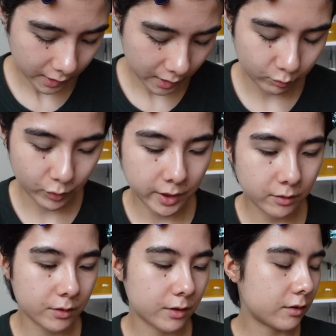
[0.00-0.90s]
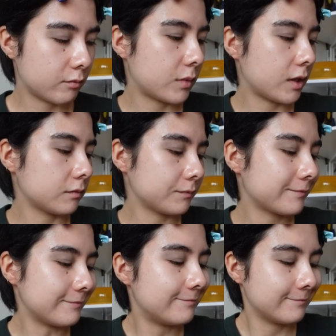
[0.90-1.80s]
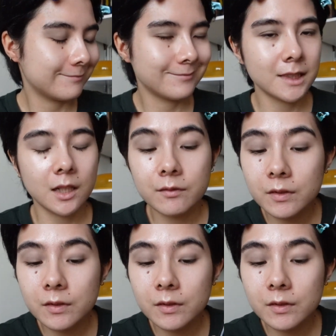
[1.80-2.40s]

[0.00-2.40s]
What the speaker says: a break or not, but I